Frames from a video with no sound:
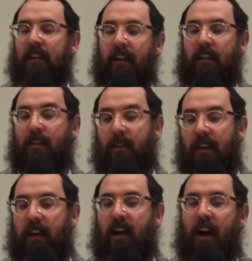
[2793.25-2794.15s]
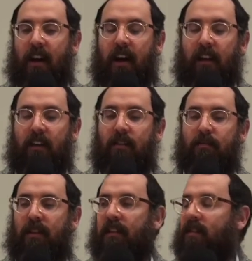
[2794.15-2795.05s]
Like you thought you had a high IQ,
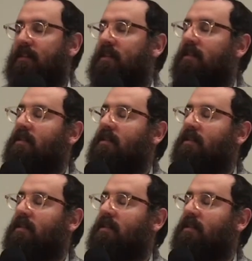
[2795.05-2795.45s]
but little did